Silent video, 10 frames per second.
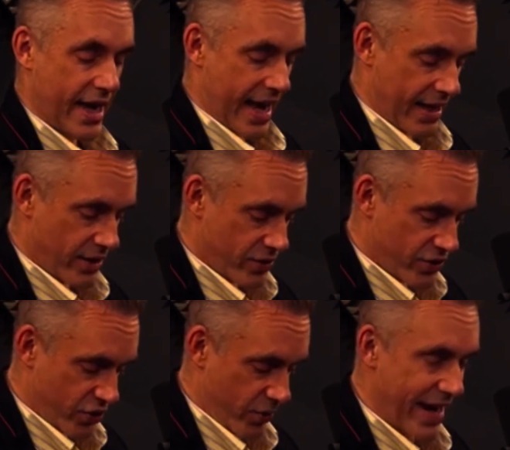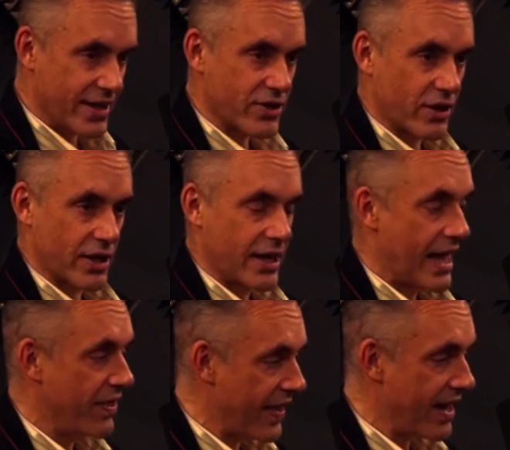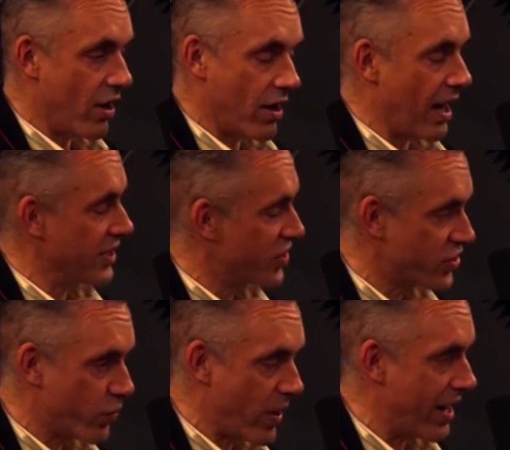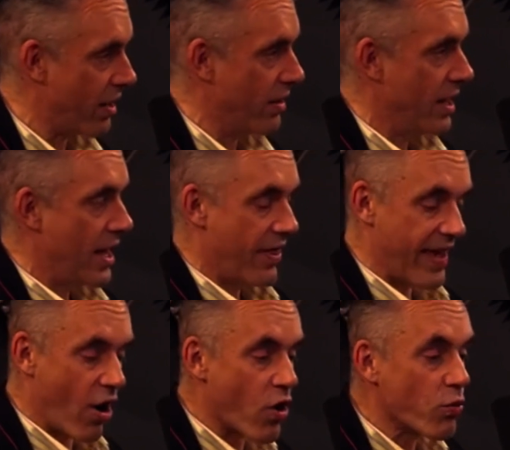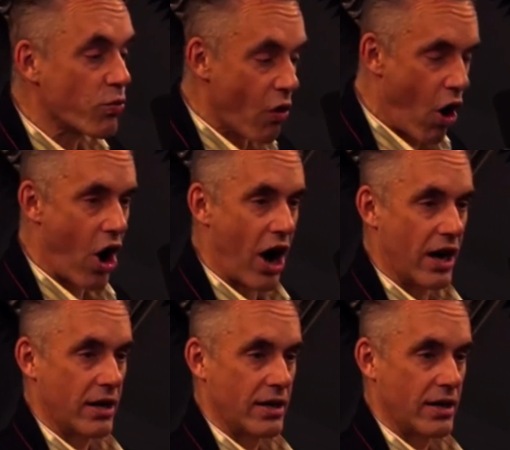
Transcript: and there's 2 eggs on it, and they are, I swear, they are raw.